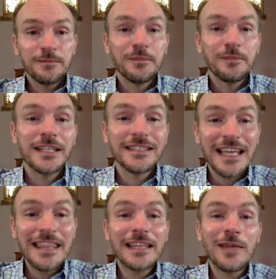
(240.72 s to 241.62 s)
because
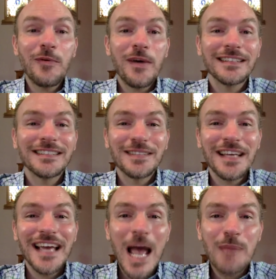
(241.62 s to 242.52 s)
I think they want it
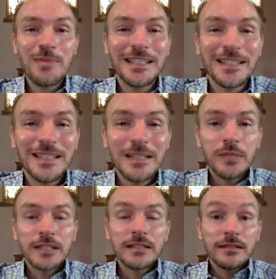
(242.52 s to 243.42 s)
happy,
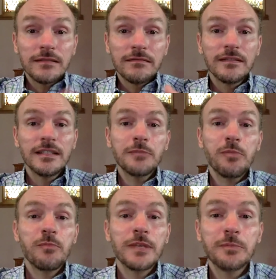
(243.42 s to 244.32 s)
but this
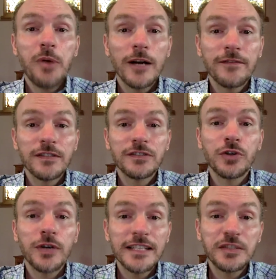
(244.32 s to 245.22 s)
is part of the
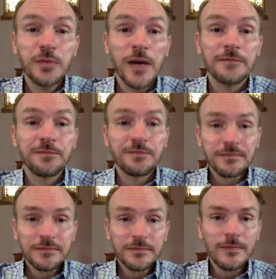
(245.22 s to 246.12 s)
story as well.
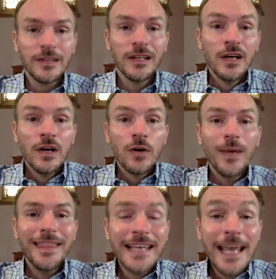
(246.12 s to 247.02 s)

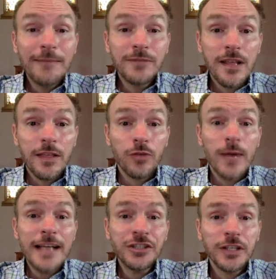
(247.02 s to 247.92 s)
When they came to the
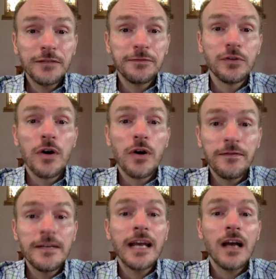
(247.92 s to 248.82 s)
threshing floor
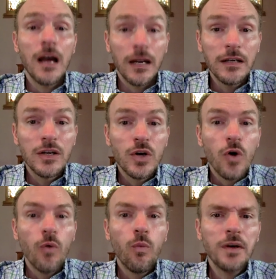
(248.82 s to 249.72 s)
of Nacon,
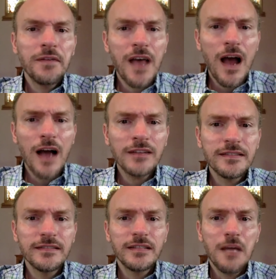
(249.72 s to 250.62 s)
one of the
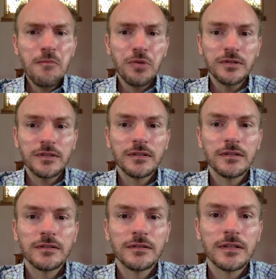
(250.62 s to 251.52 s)
oxen stumbled,
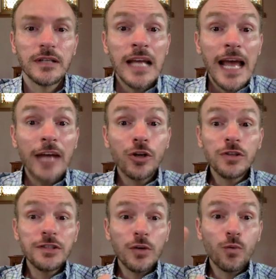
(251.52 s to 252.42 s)
and
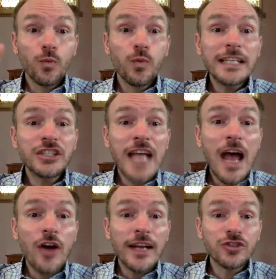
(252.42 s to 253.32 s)
Uzzah reached
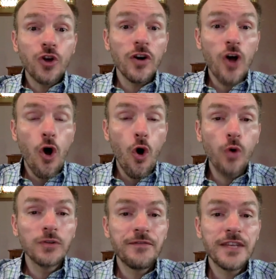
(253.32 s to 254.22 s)
out and took
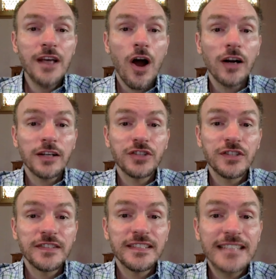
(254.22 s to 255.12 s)
hold of the ark
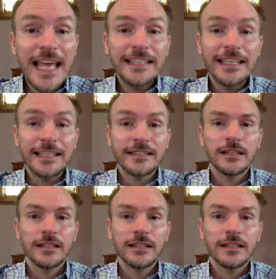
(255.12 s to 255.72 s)
to steady it.